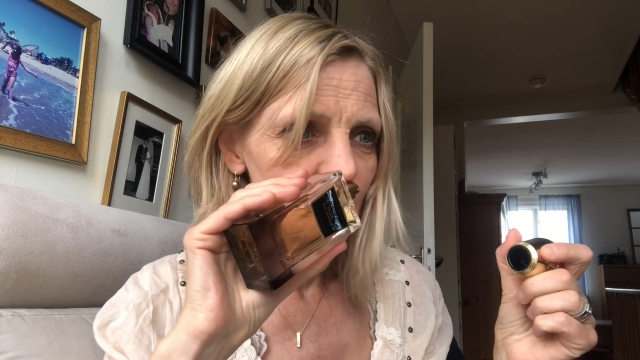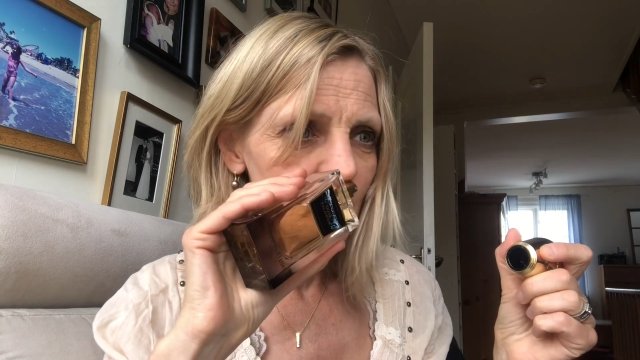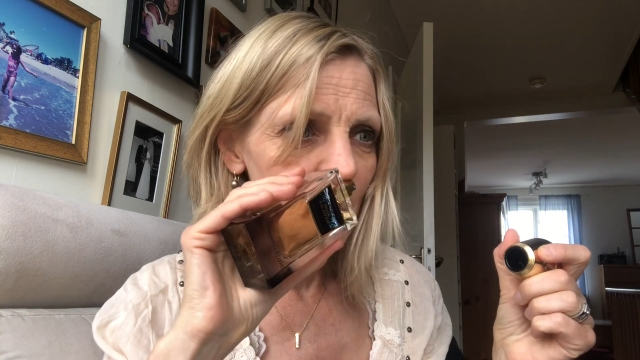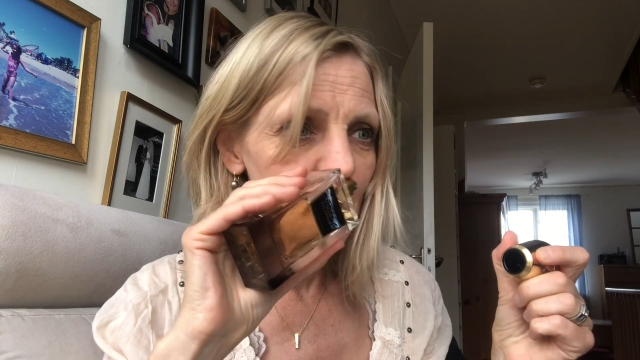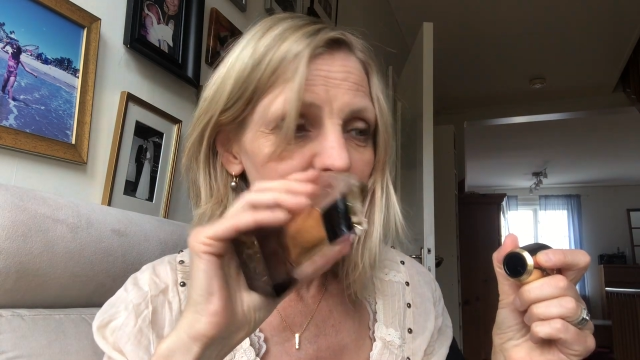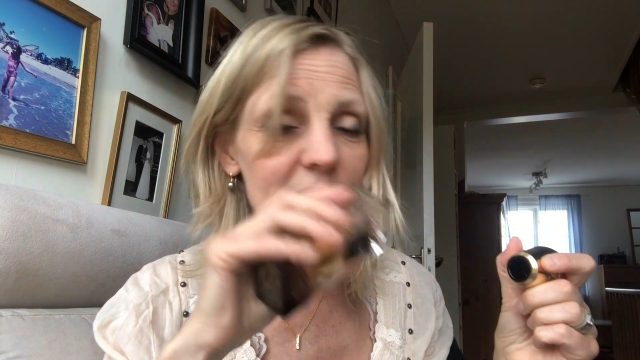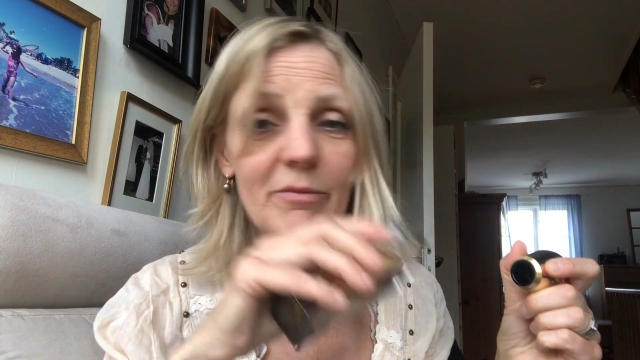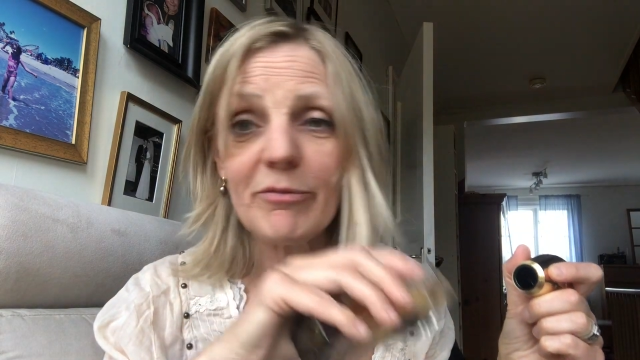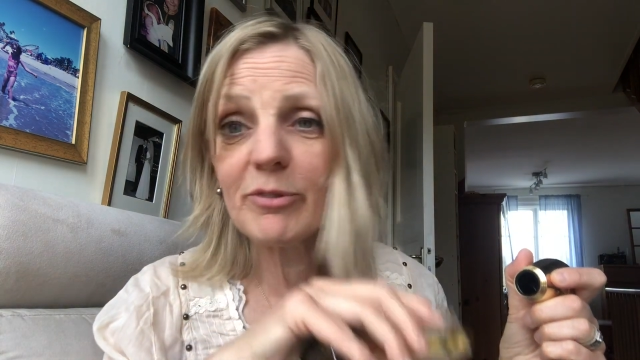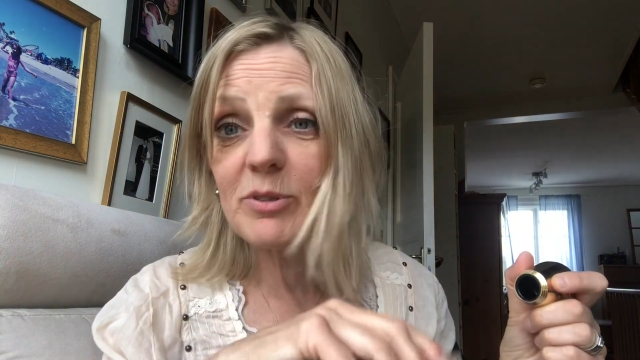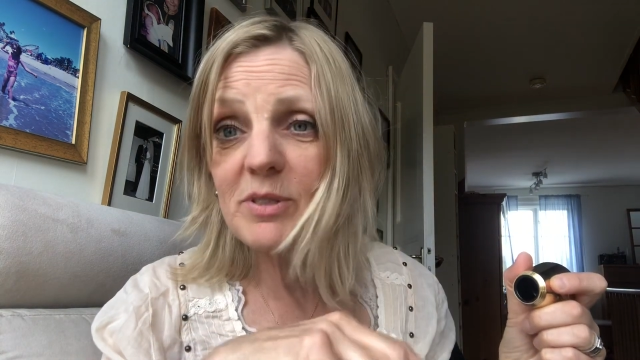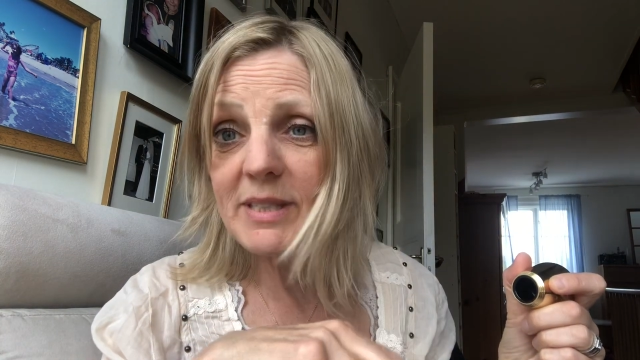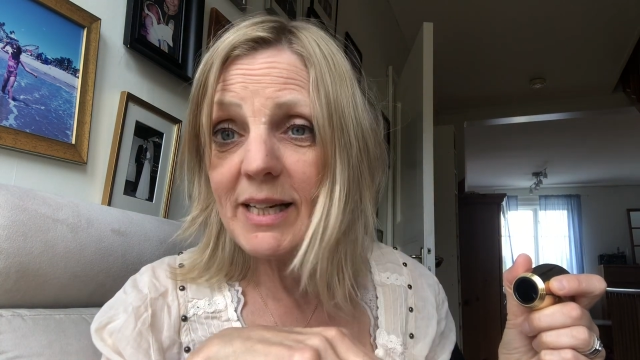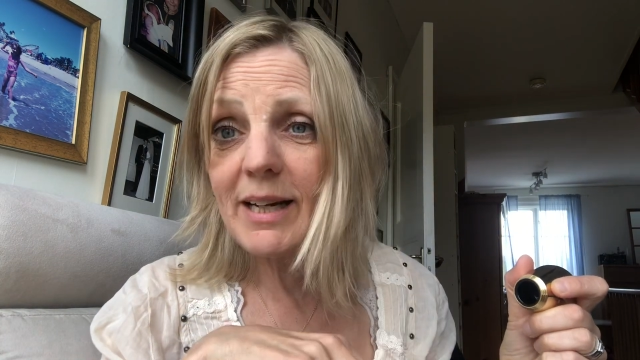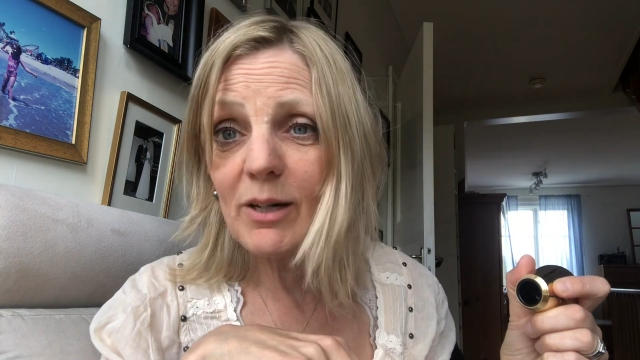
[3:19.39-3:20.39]
maybe some
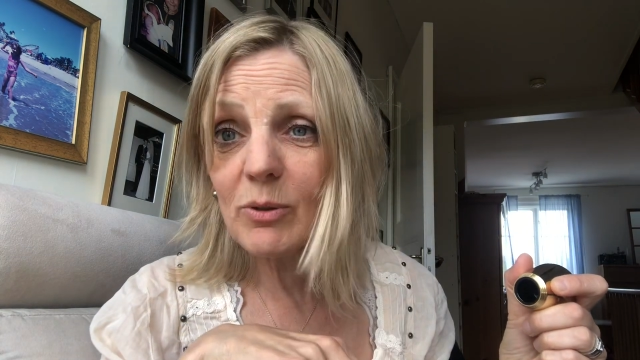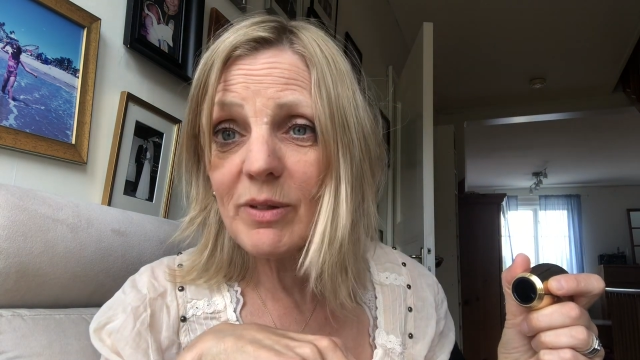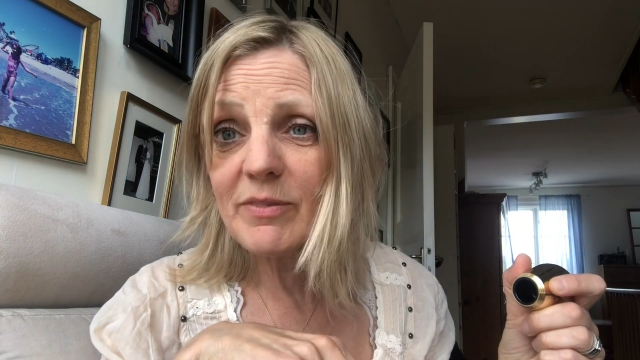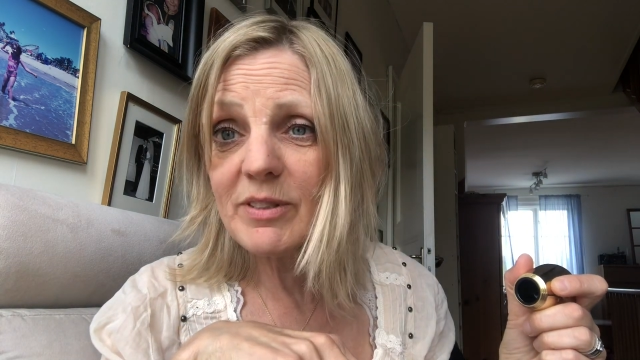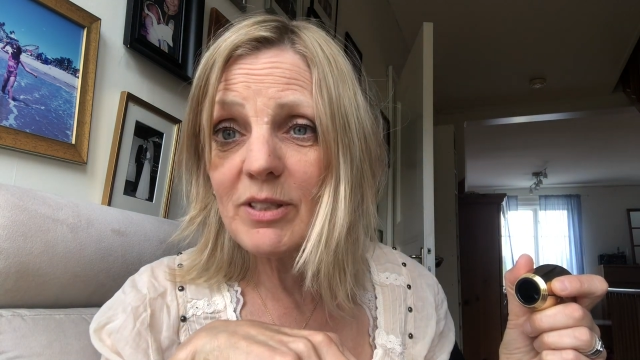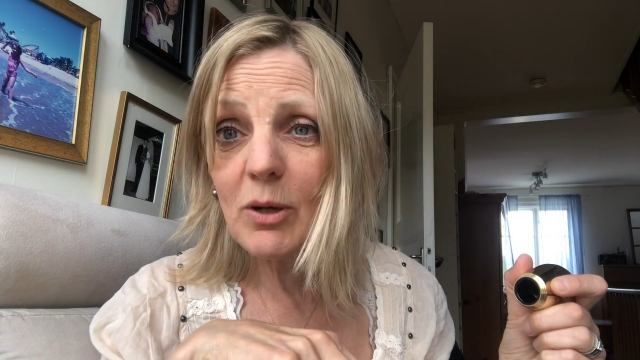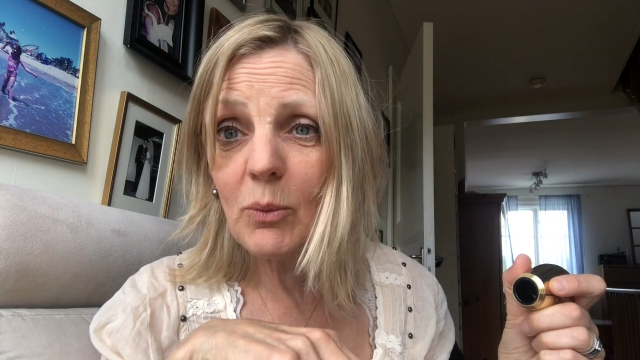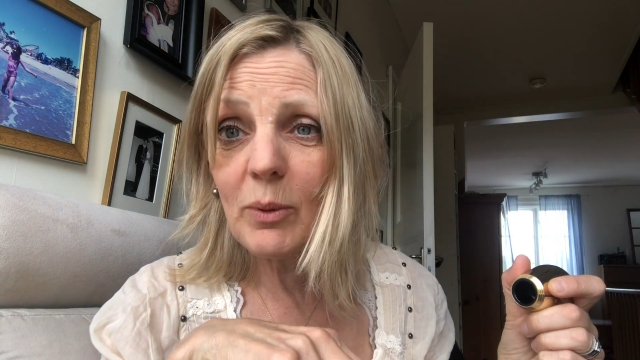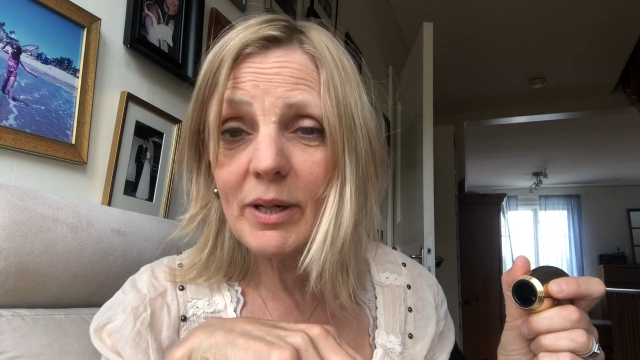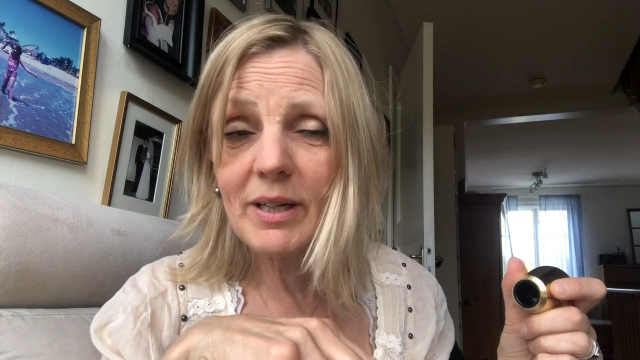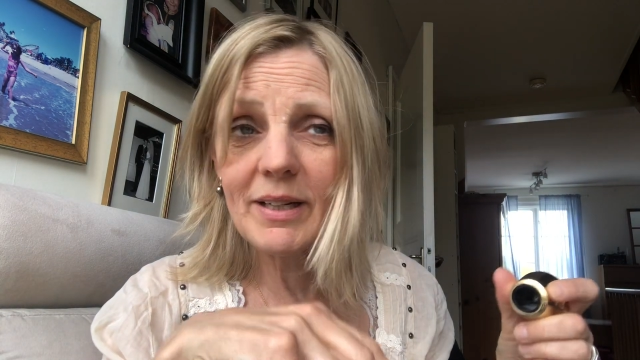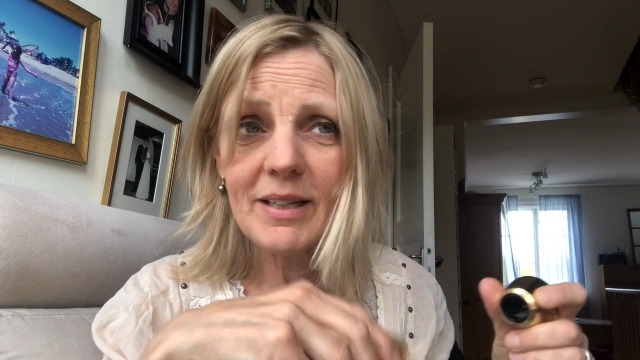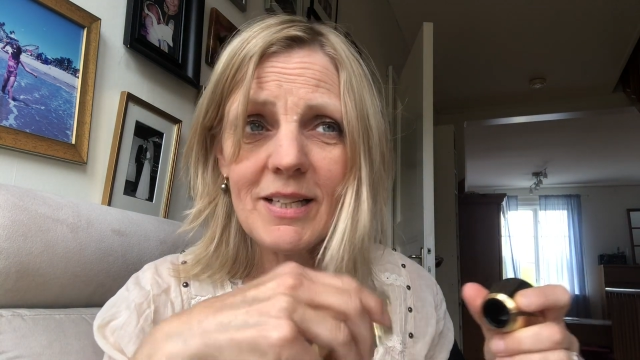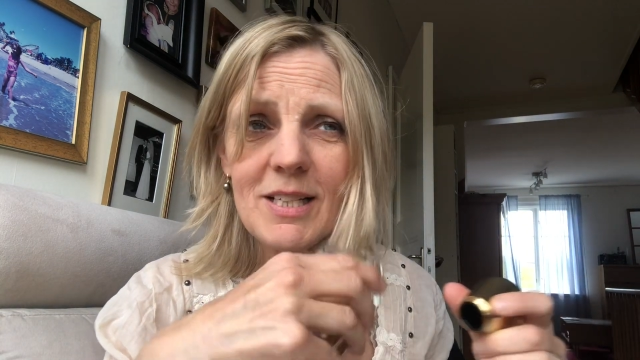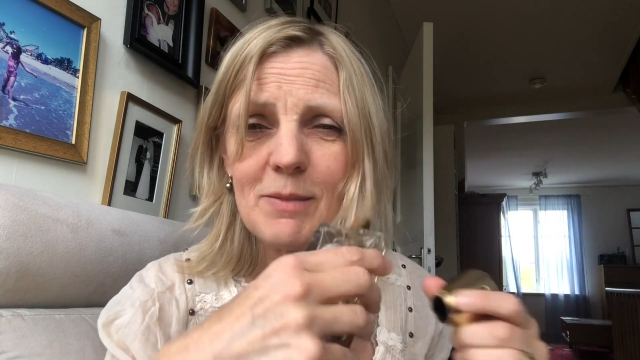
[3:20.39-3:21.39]
fruits that I don't even know what
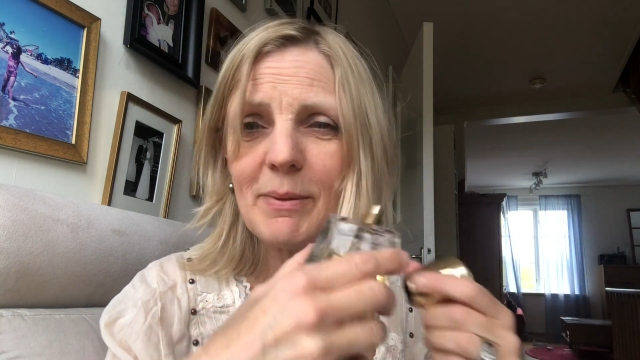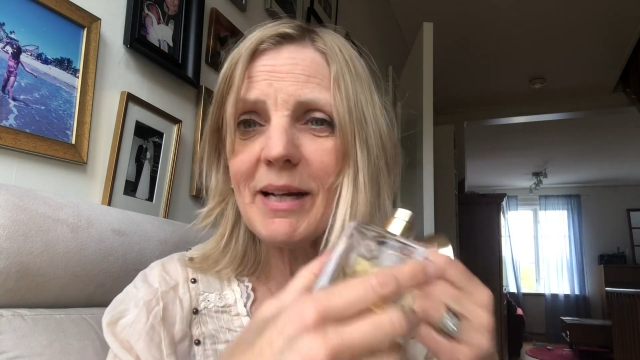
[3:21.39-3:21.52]
it is,